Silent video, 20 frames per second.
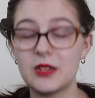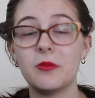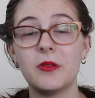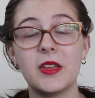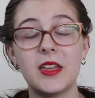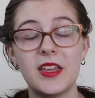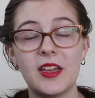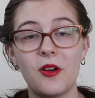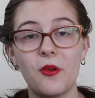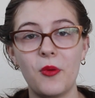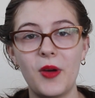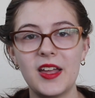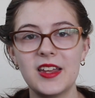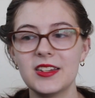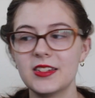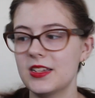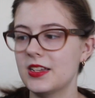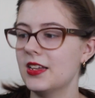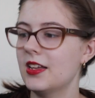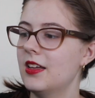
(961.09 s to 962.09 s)
to be
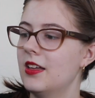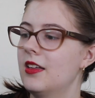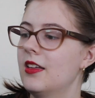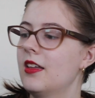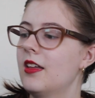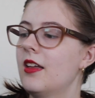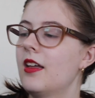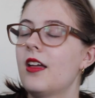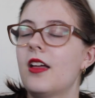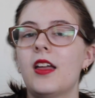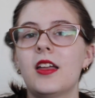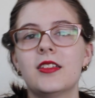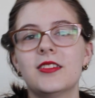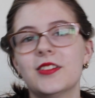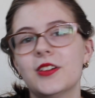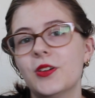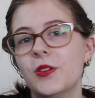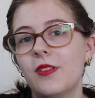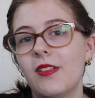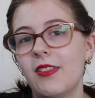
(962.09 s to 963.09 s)
waiting
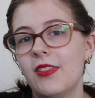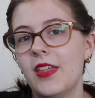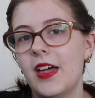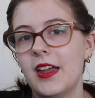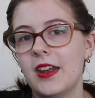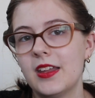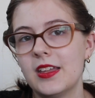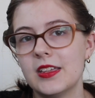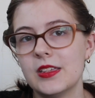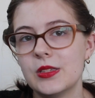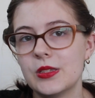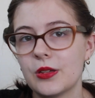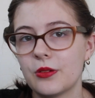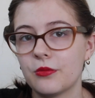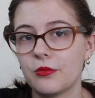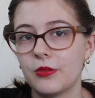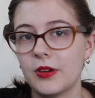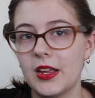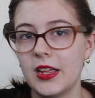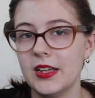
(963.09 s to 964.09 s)
until that is
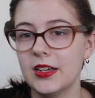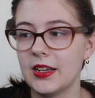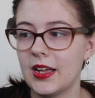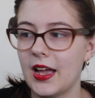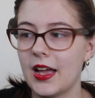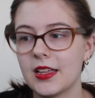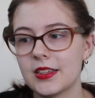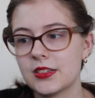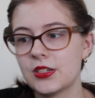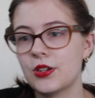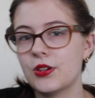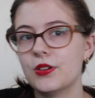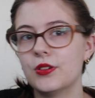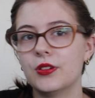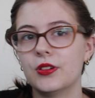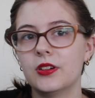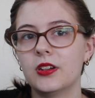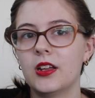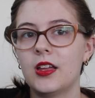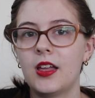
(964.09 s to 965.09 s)
recast
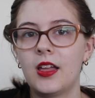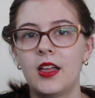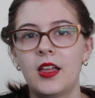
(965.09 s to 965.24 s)
on.